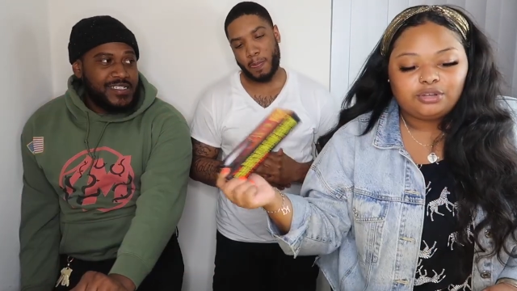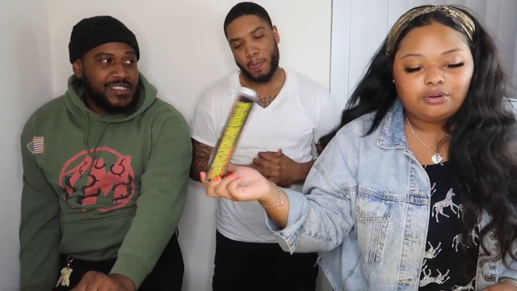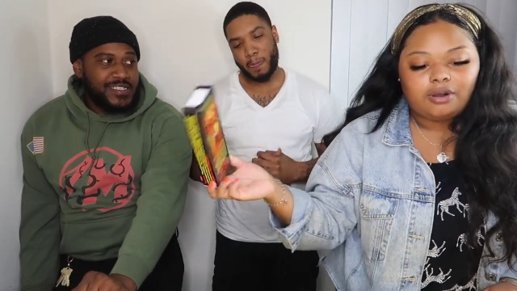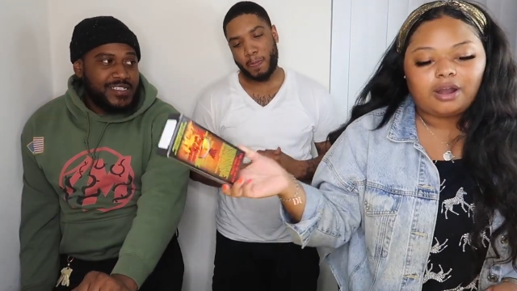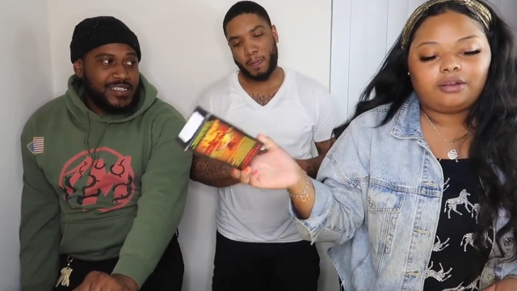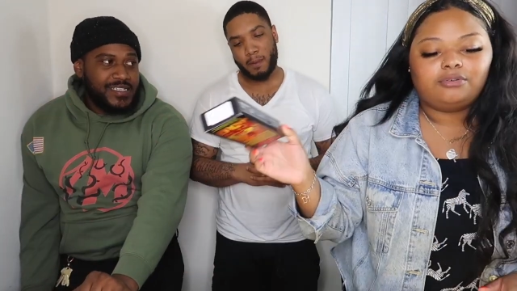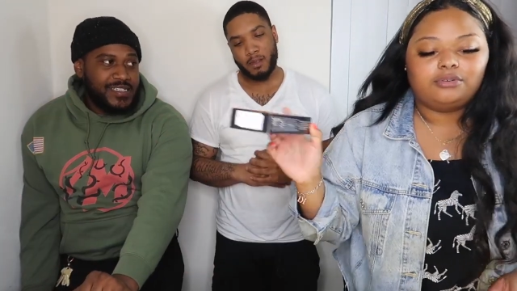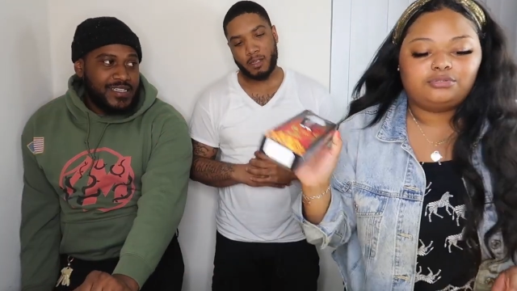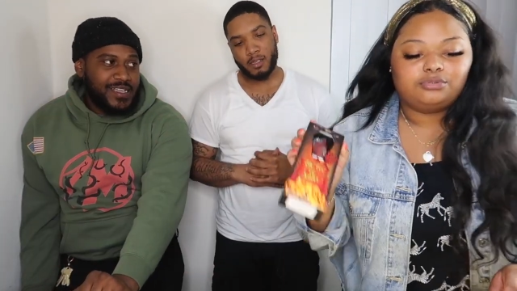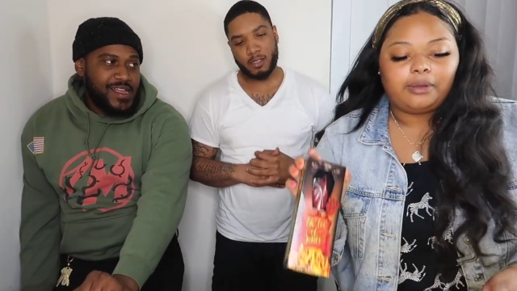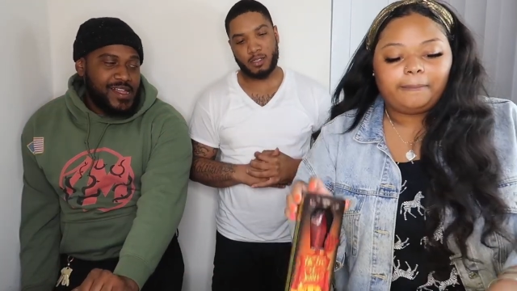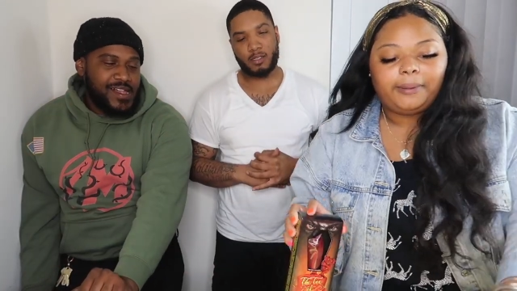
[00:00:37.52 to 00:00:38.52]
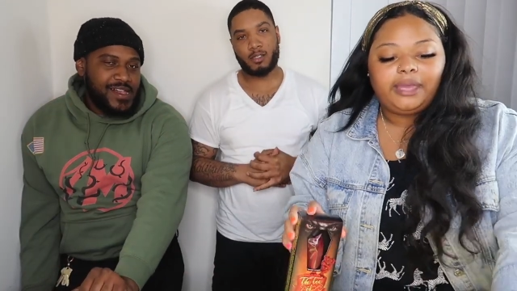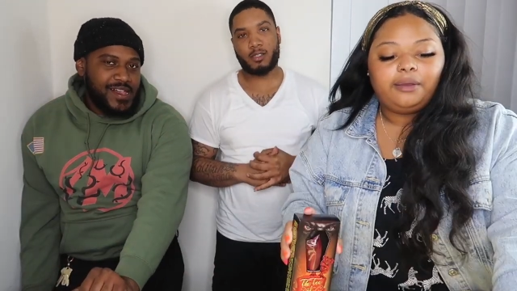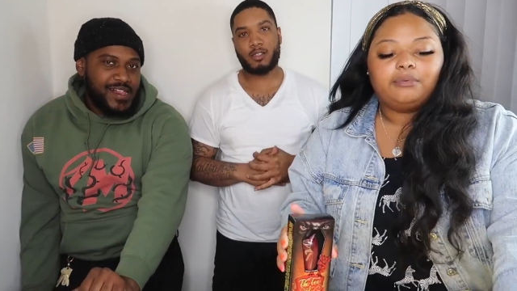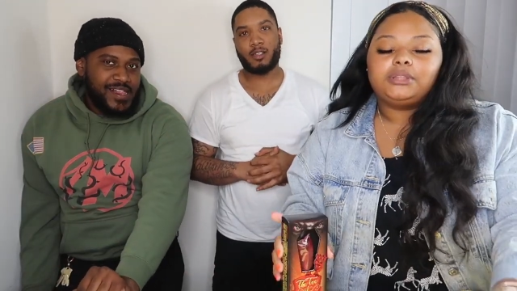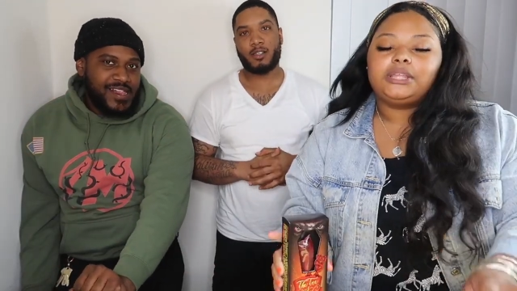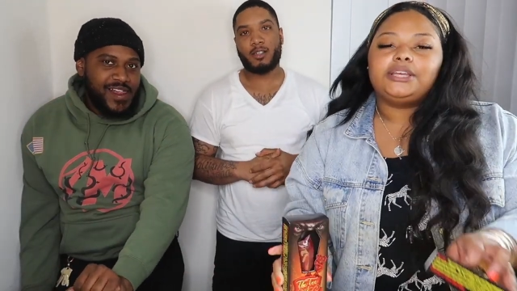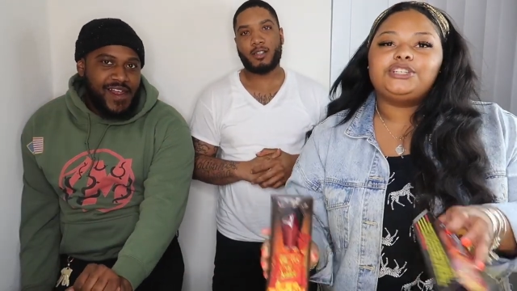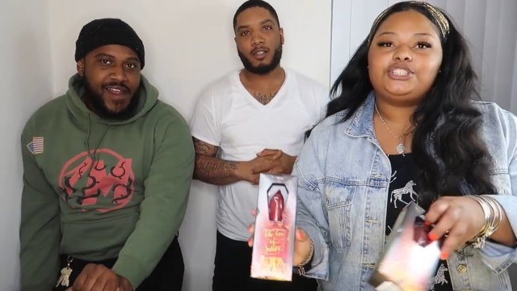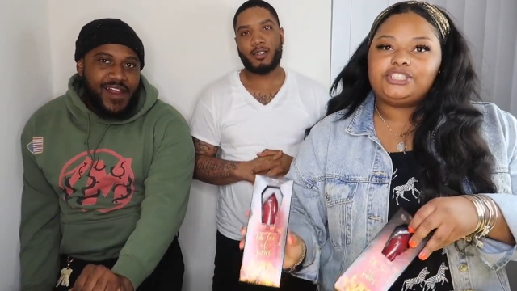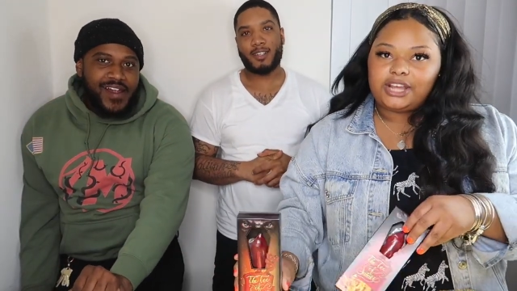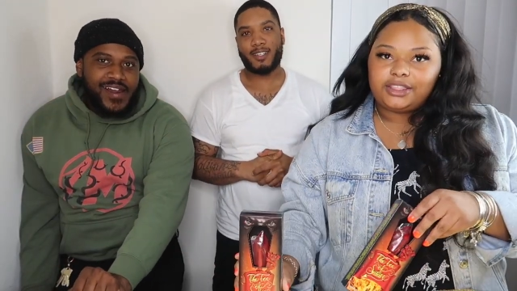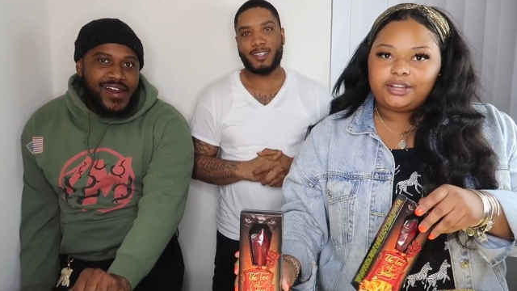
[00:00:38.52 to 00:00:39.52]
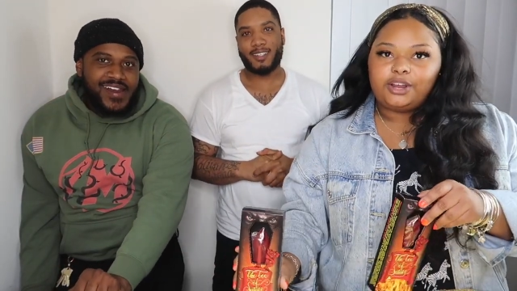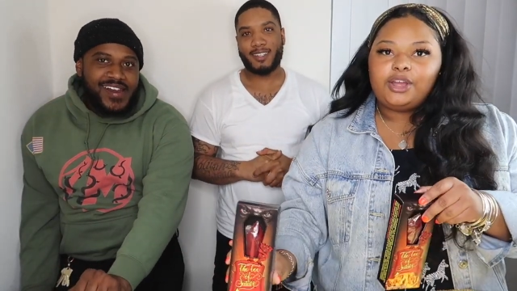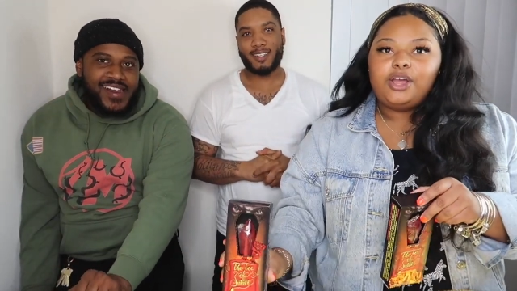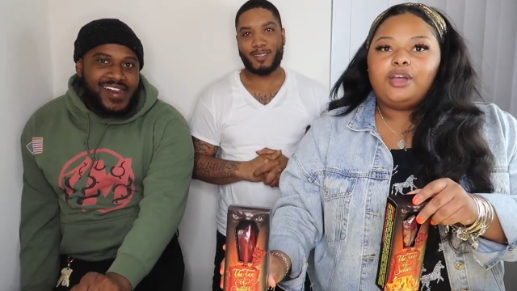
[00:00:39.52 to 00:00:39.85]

Speaker 1: two are going to compete with each other